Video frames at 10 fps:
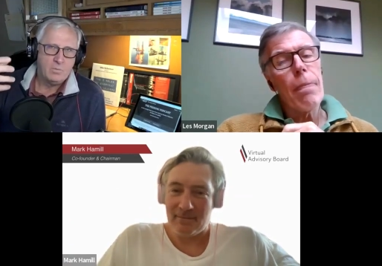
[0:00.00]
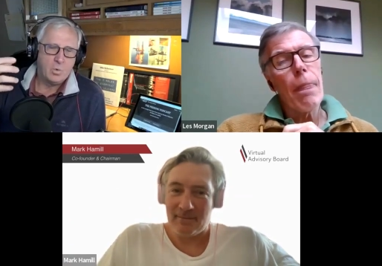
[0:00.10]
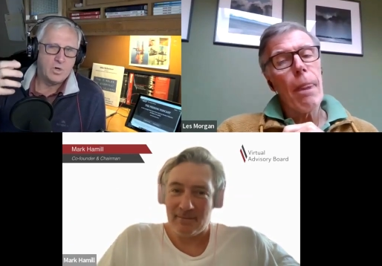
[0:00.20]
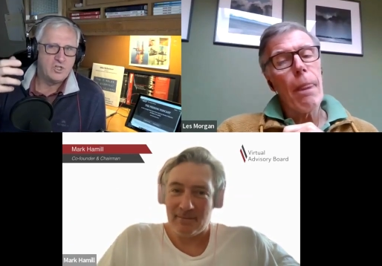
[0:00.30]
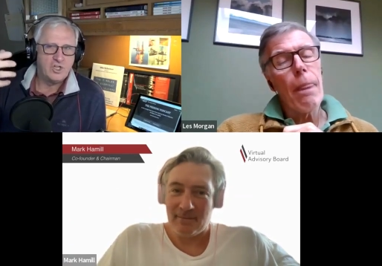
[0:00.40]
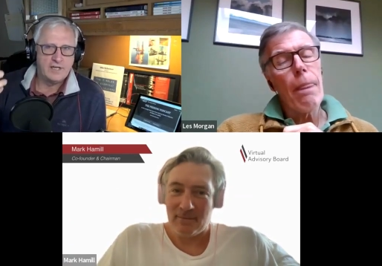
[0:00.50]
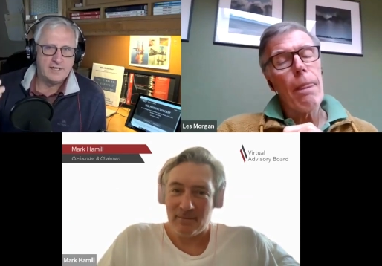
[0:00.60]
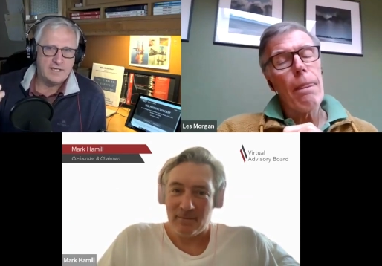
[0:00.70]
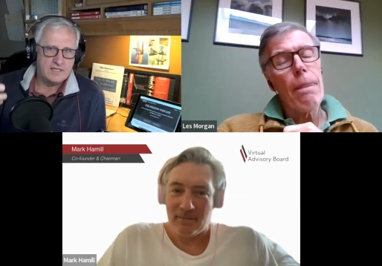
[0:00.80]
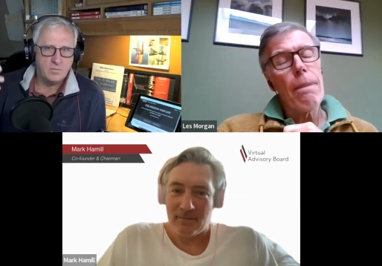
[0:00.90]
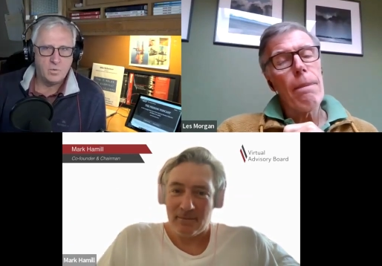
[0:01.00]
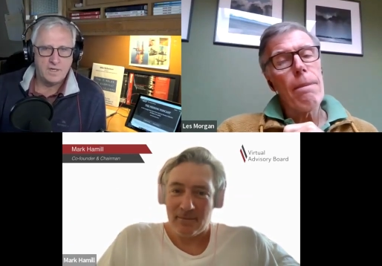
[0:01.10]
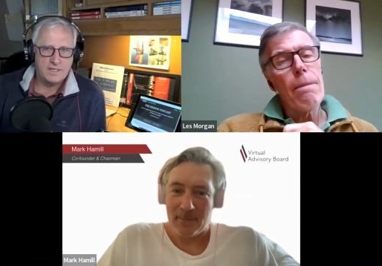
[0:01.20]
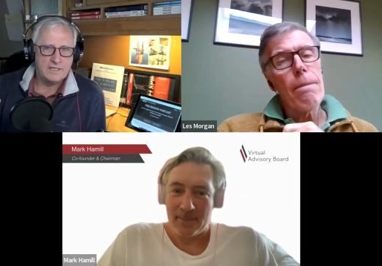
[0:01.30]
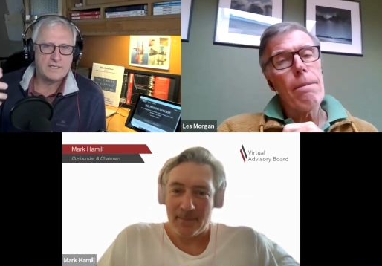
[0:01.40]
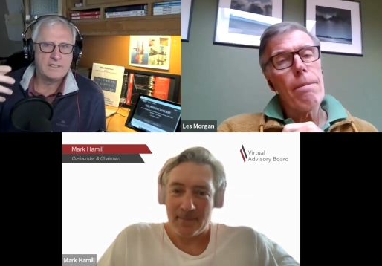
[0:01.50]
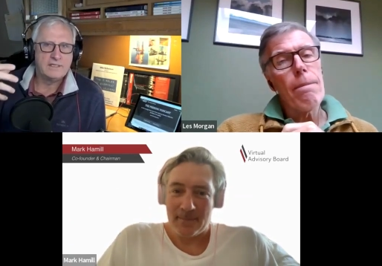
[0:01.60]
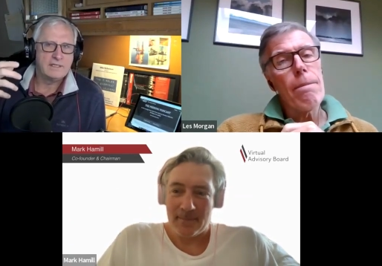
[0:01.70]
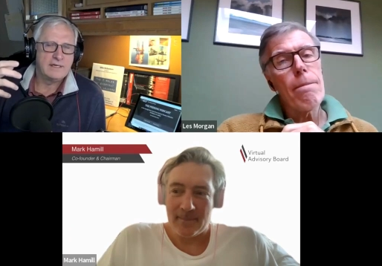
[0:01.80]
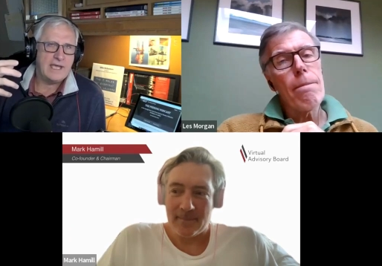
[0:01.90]
Speaker 1: what agility is and what it
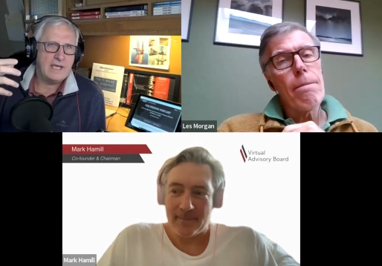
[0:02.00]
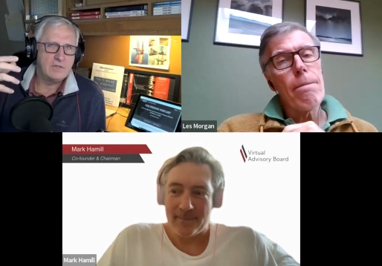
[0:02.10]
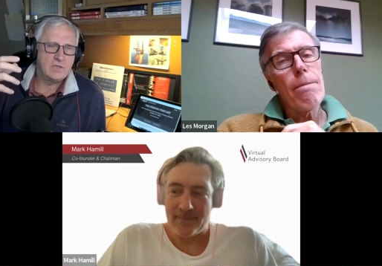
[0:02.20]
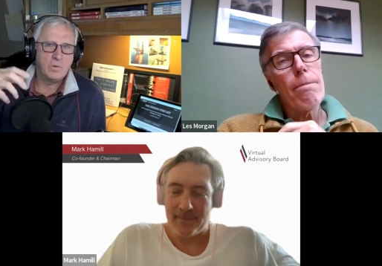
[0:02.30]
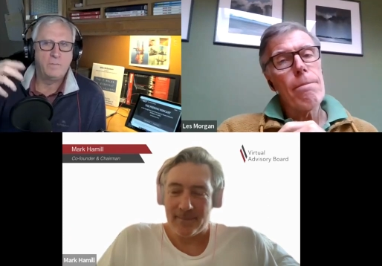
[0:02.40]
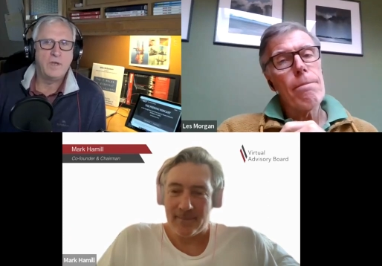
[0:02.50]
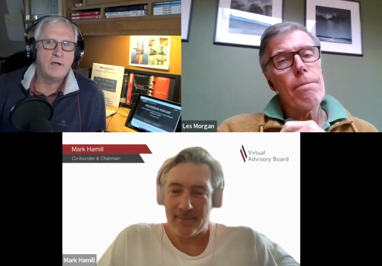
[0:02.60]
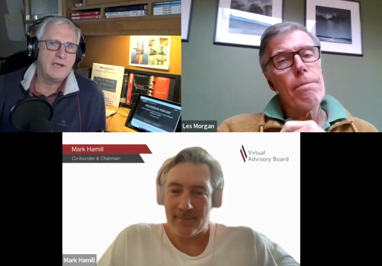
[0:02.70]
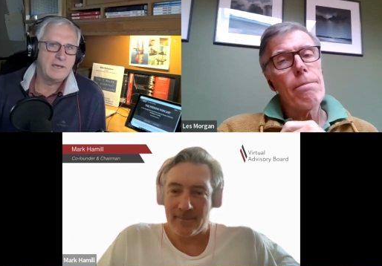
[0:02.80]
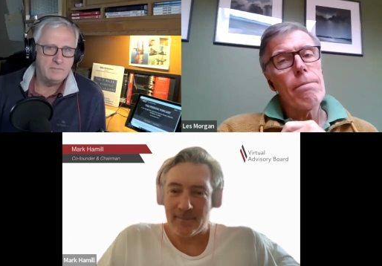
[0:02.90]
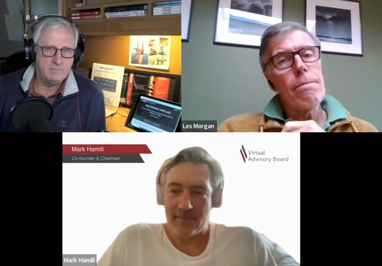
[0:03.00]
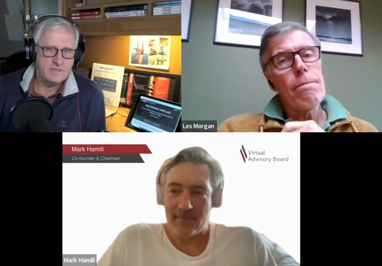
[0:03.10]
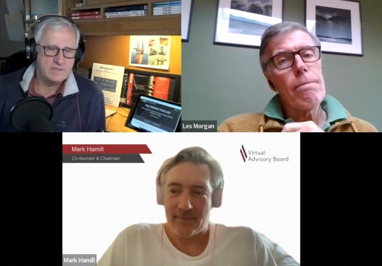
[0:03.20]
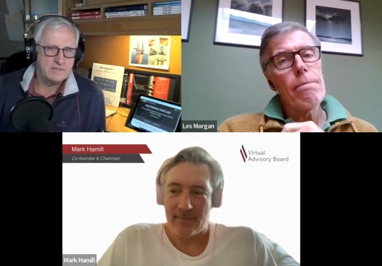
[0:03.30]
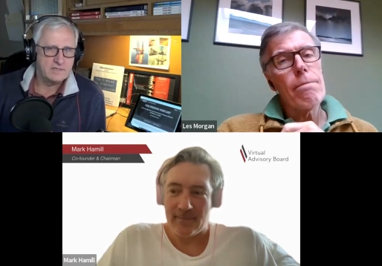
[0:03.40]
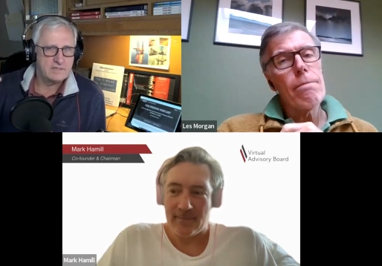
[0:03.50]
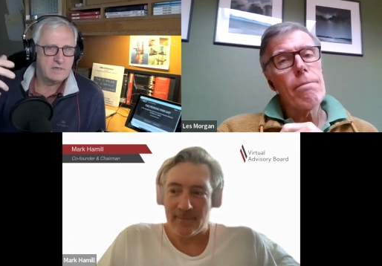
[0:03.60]
isn't and how to apply it in business.